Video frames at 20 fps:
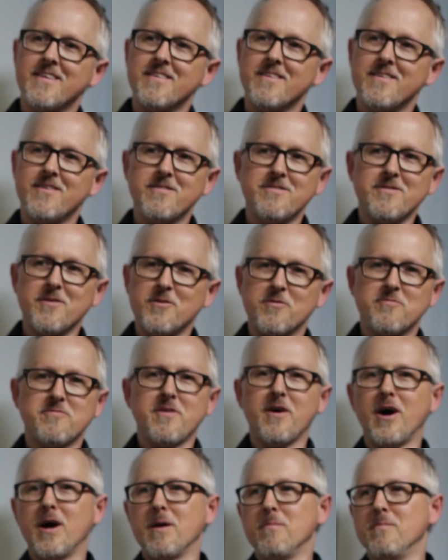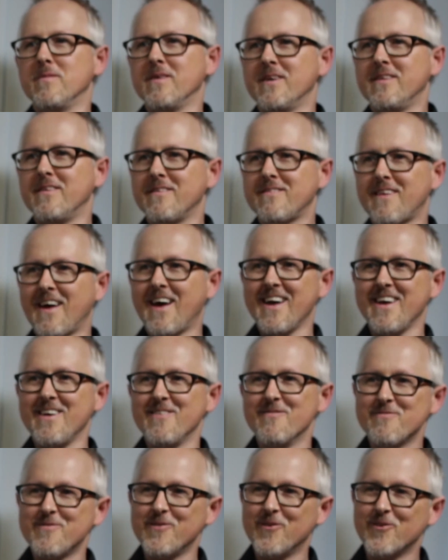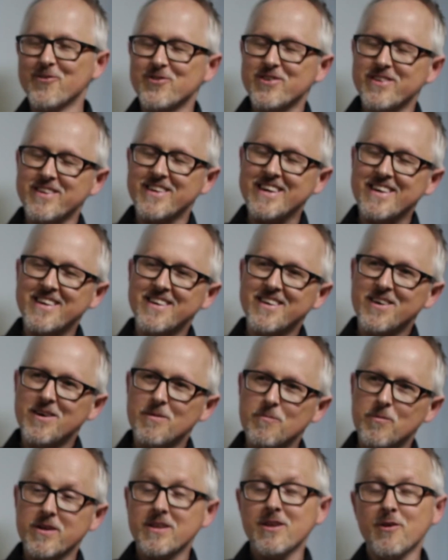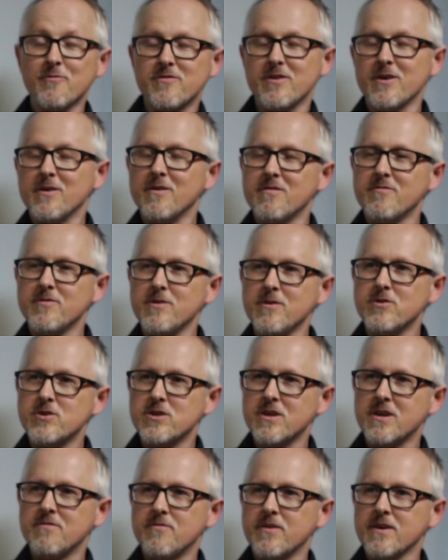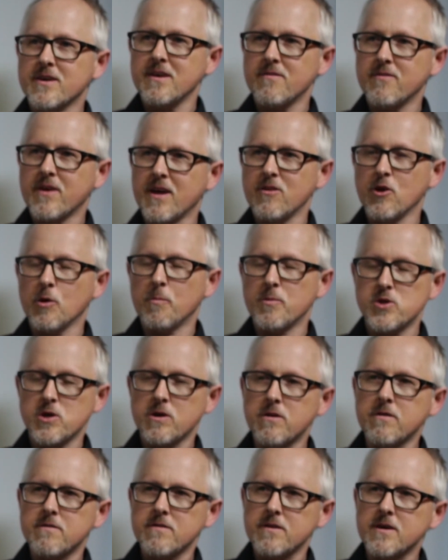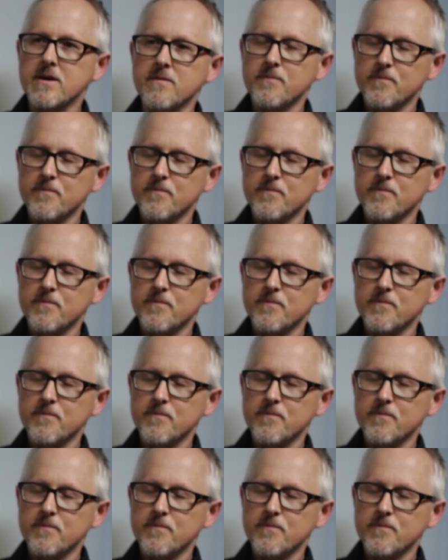There isn't enough time in the day, unfortunately. But I'd love to in the future if I get the opportunity.